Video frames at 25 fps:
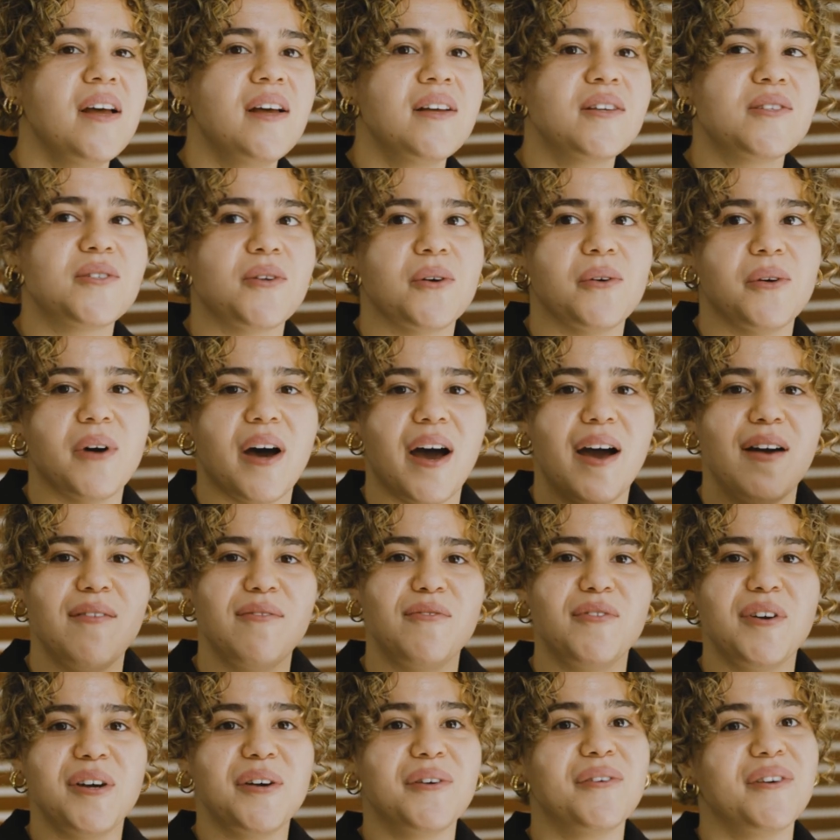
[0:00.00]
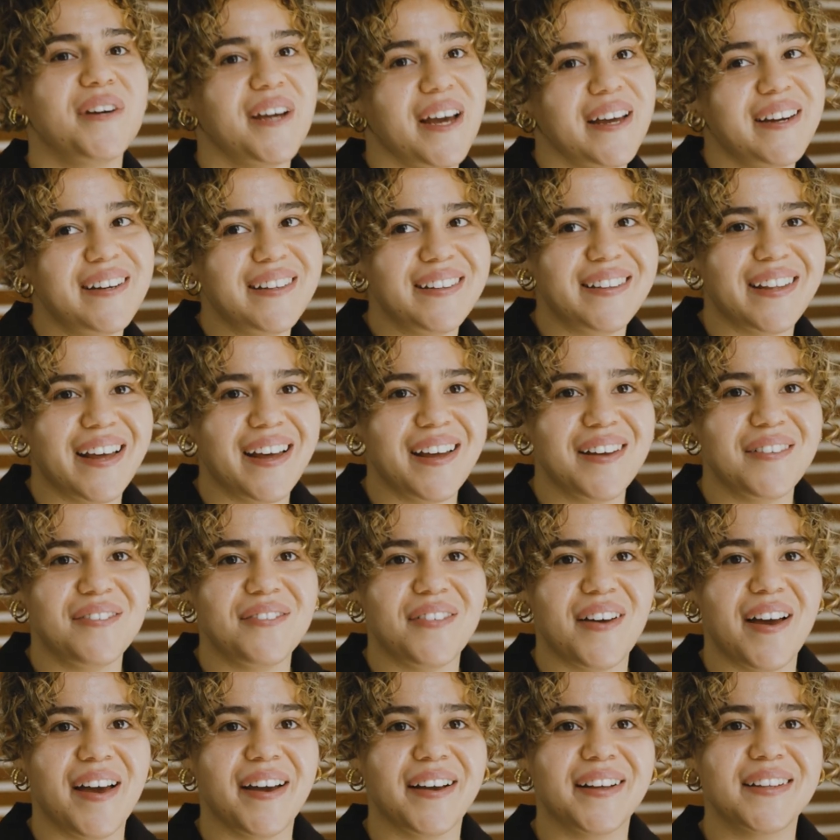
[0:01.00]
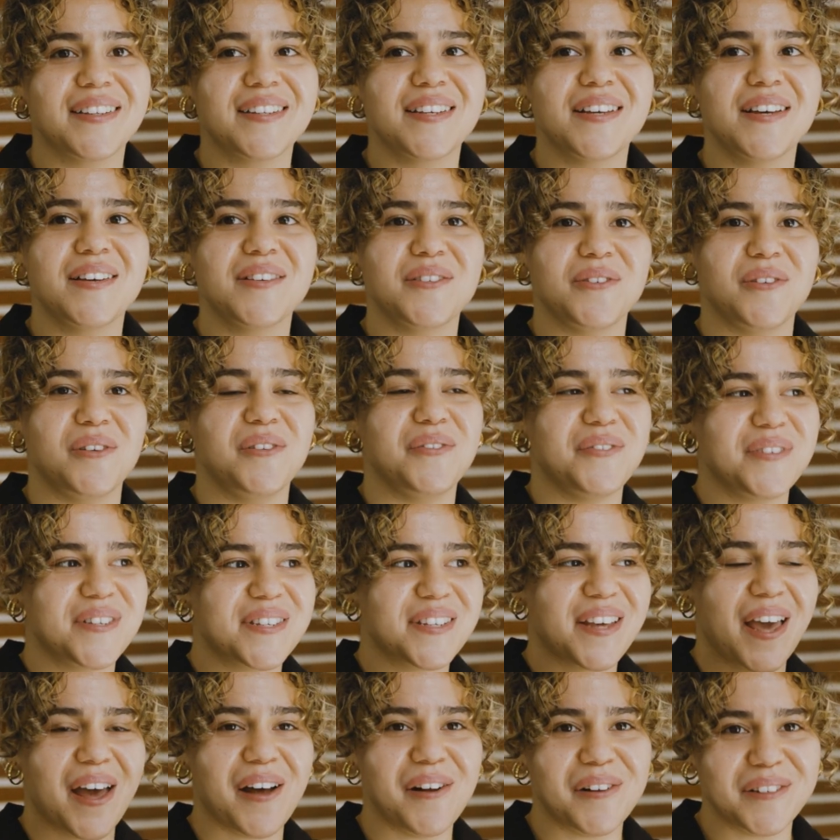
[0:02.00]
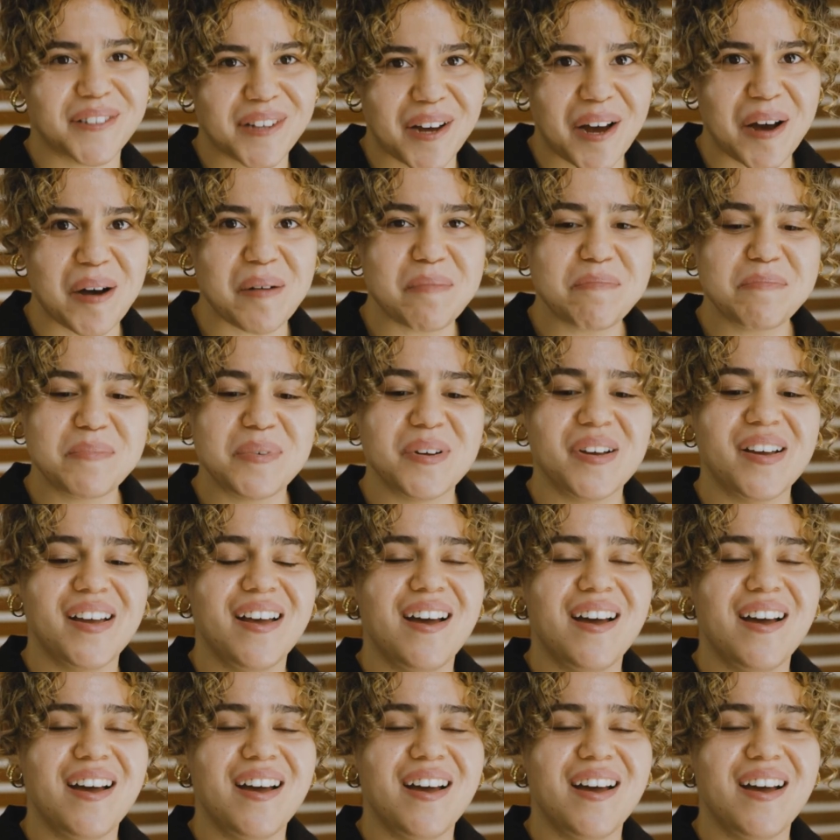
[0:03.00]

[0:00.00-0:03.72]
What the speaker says: So I've recreated that effect, sort of scaled up,